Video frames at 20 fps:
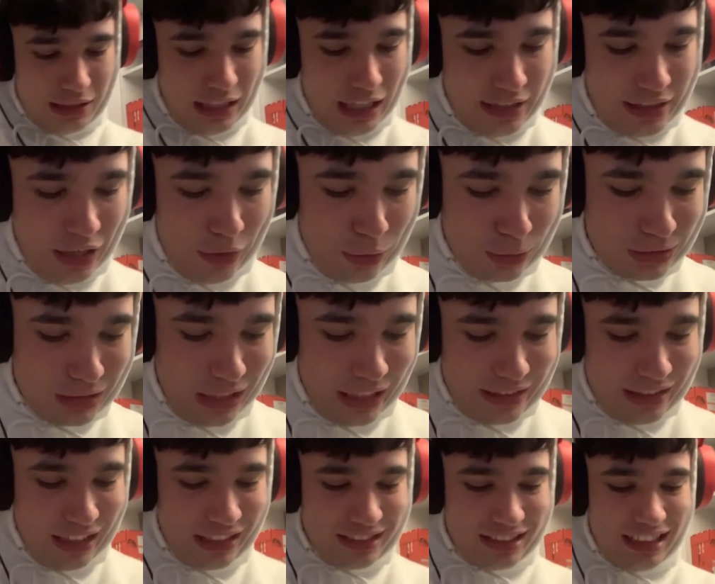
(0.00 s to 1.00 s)
Yeah, that was like
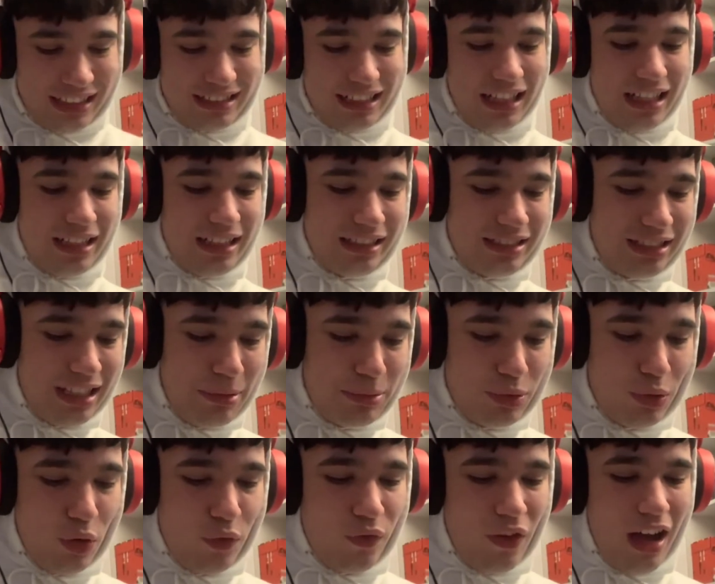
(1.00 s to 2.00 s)
that same
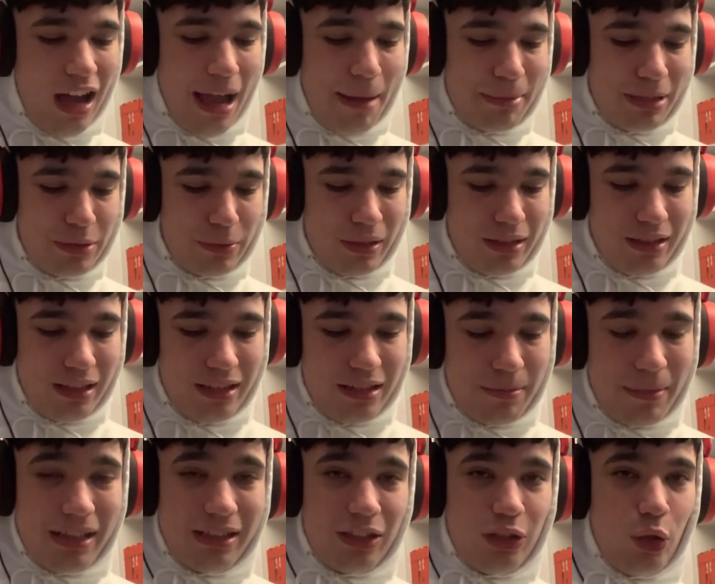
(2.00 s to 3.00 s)
sort of vibe as when like the
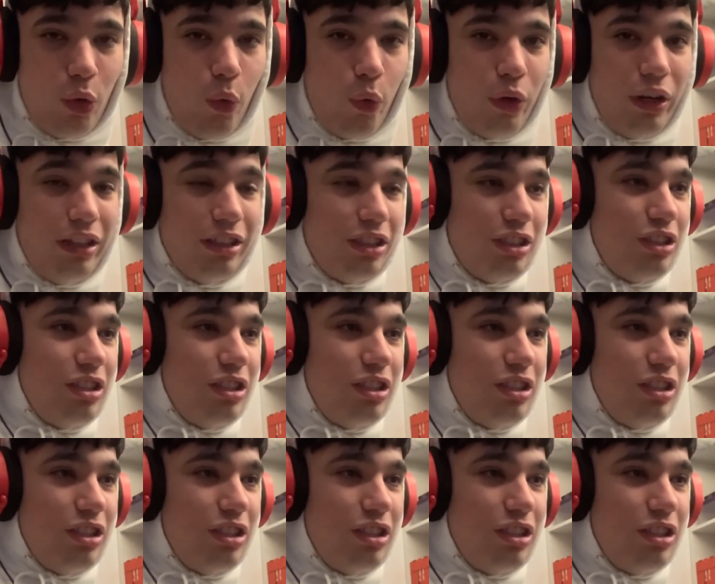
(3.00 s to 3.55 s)
Mandalorian just